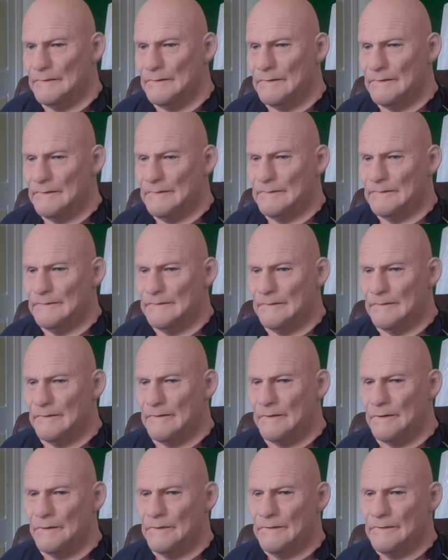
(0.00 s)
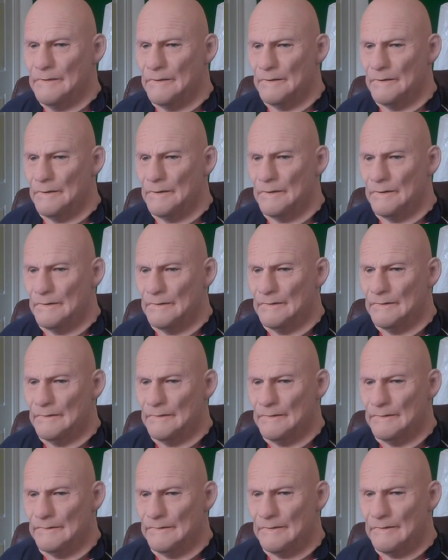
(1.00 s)
Right, and here we go.
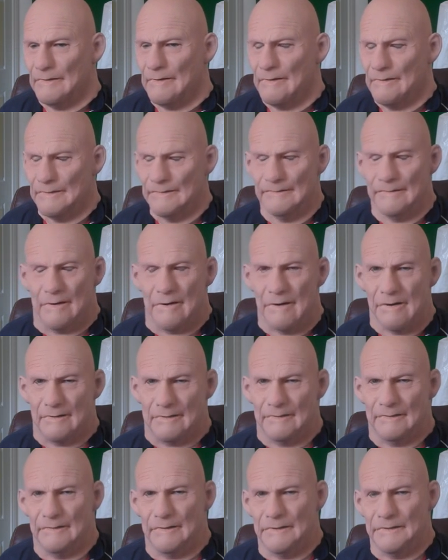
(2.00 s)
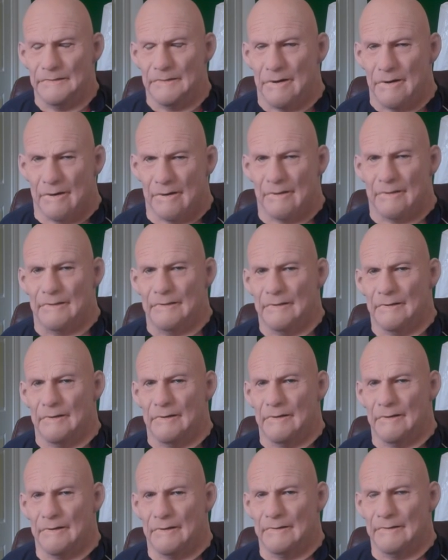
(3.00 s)
The last pack that's mine.
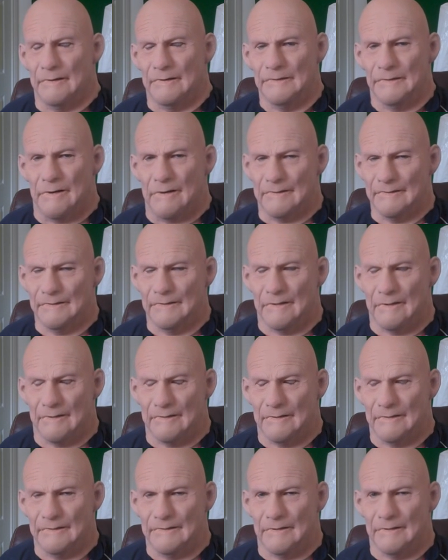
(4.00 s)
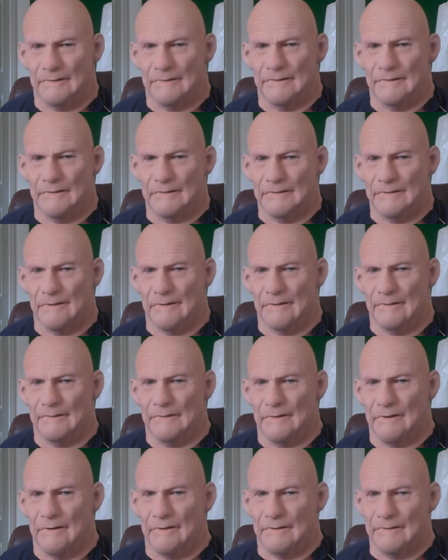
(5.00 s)
And then packs nine and ten are
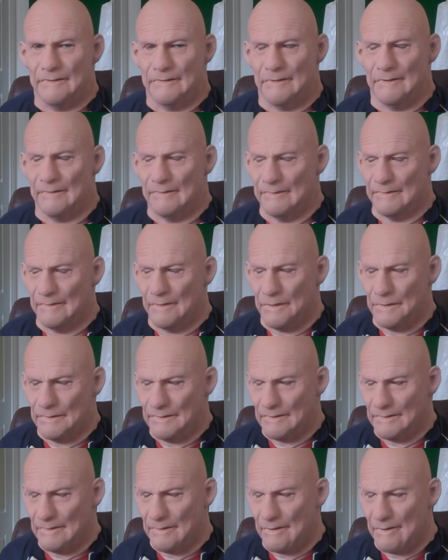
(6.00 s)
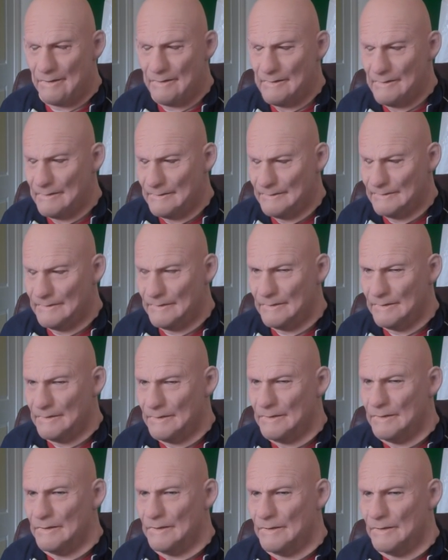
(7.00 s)
discard packs. I fucking hate
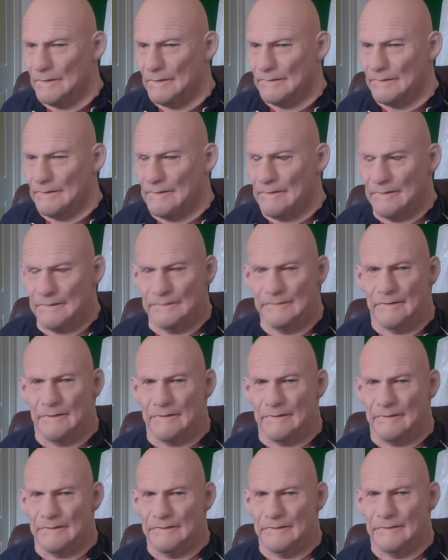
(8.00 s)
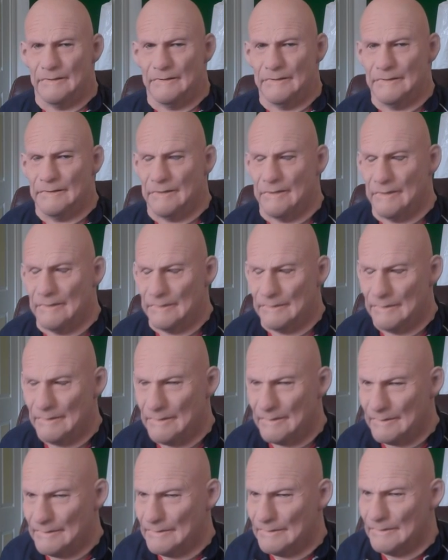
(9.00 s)
when the last pack is a discard
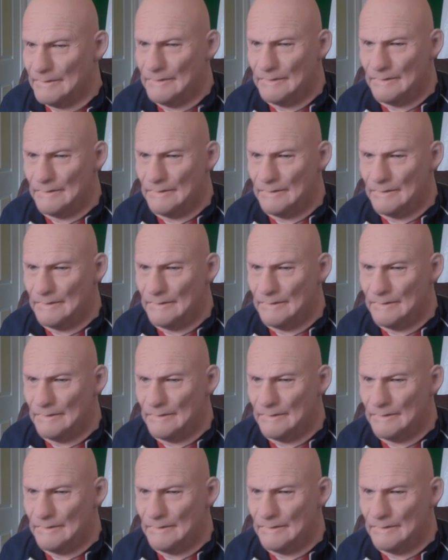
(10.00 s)
pack.